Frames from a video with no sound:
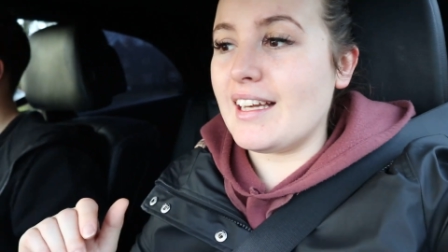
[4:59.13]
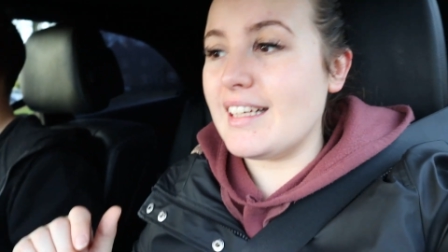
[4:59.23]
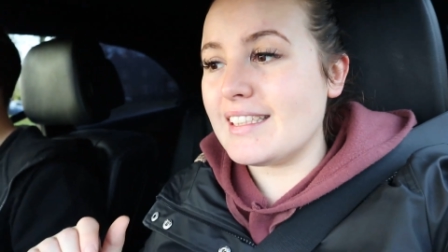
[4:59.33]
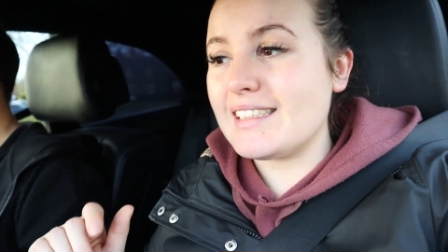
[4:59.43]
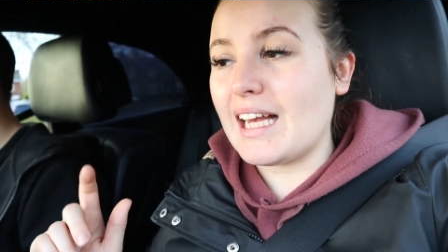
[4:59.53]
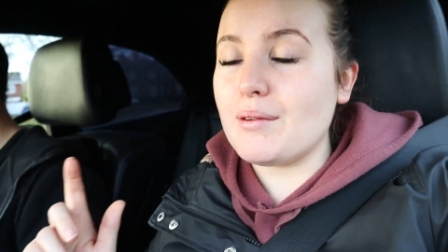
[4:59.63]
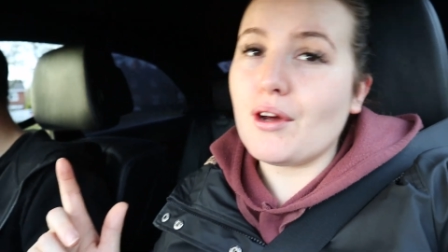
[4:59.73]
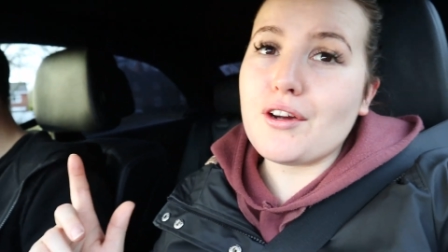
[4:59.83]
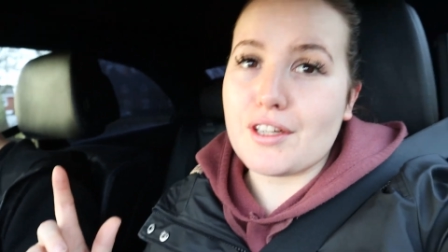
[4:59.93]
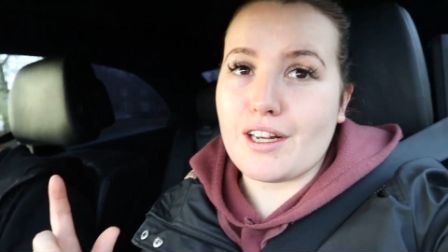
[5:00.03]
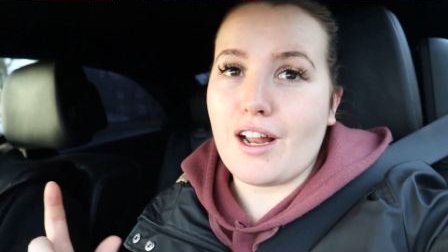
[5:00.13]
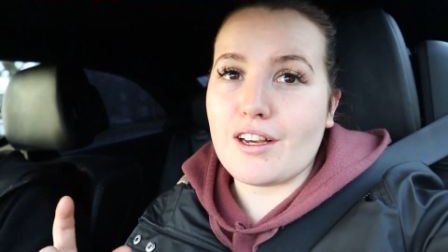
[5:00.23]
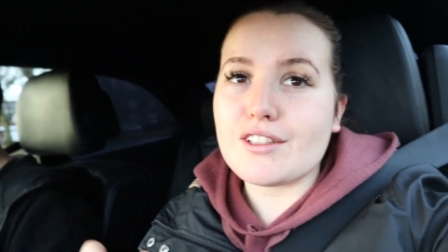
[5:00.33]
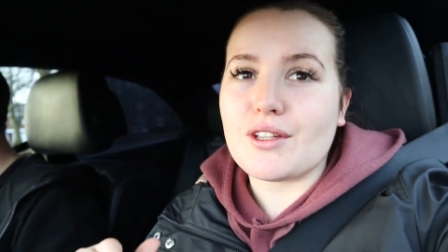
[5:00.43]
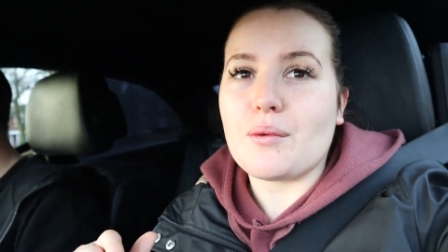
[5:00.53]
and it is now 9
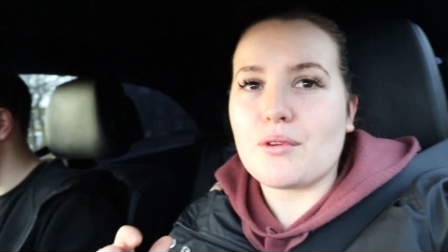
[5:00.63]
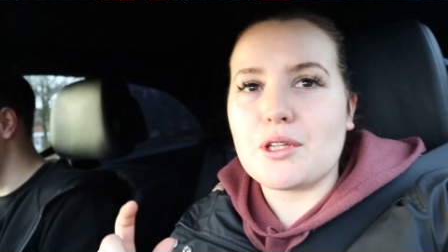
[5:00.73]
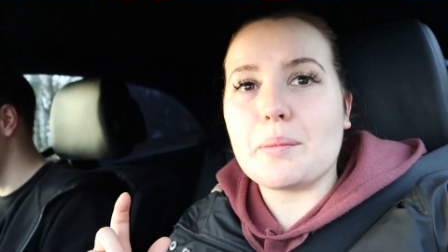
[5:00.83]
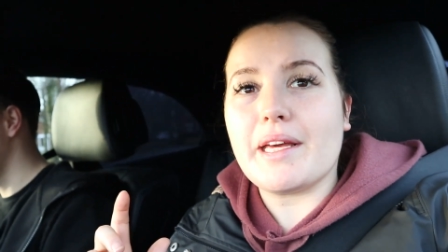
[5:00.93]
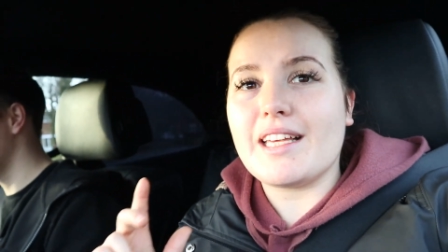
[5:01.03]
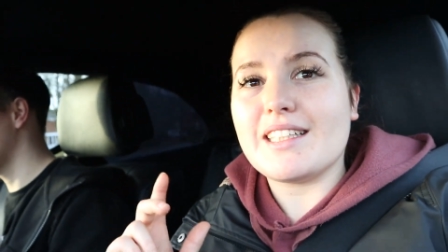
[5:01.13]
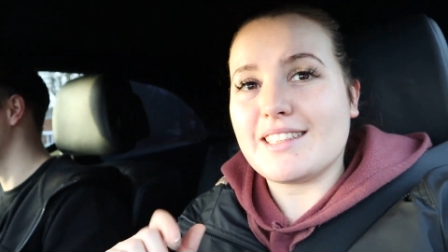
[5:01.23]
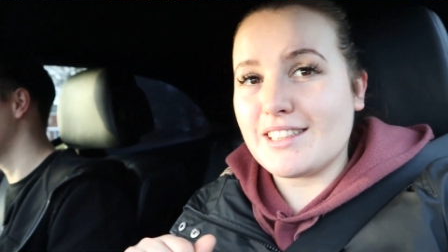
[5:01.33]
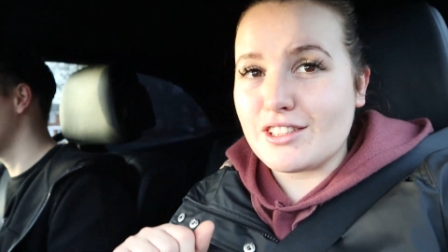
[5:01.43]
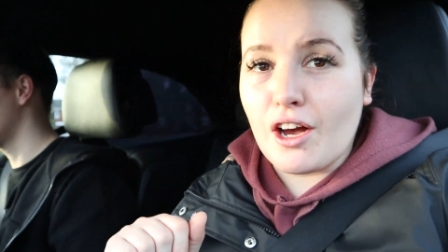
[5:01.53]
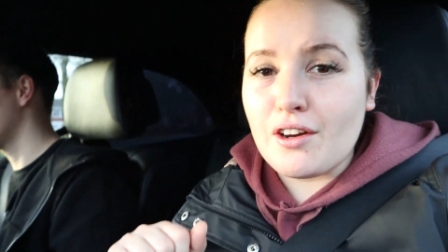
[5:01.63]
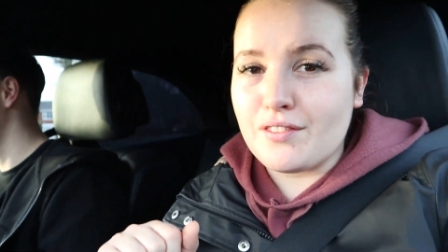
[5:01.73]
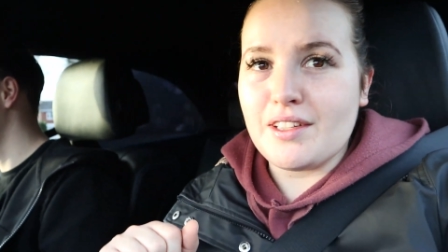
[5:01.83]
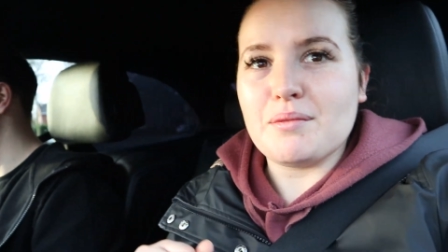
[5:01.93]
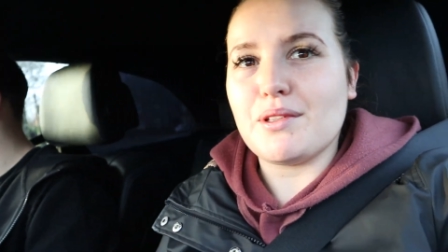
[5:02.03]
o'clock, so we're going to be
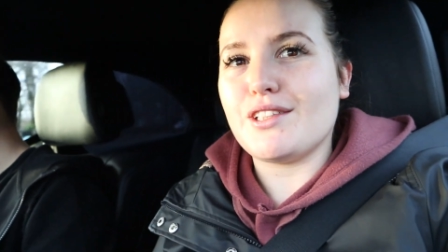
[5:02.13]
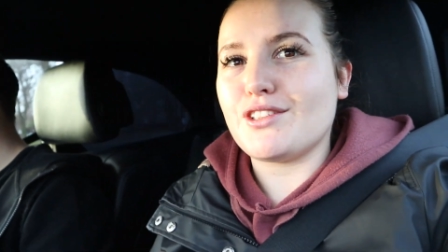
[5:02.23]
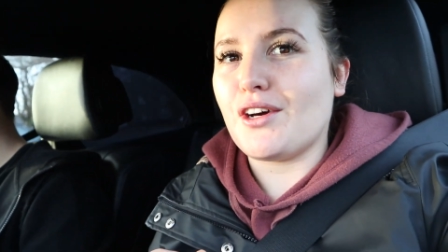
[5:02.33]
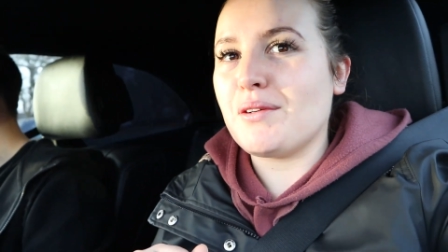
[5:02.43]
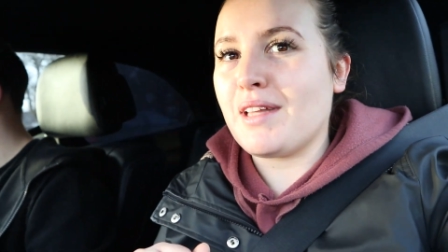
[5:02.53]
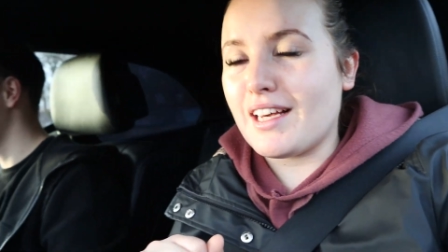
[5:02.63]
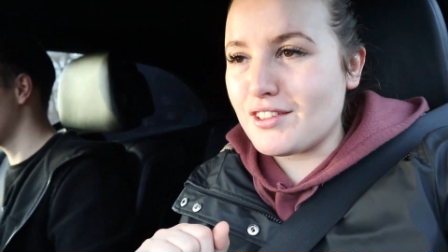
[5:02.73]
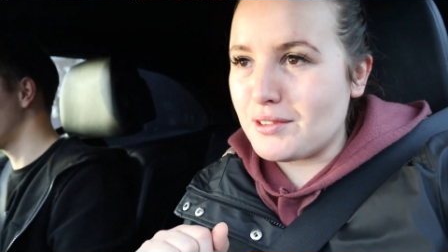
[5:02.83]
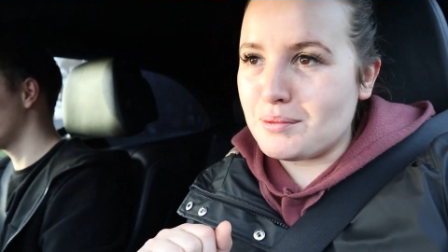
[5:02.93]
starving by the time that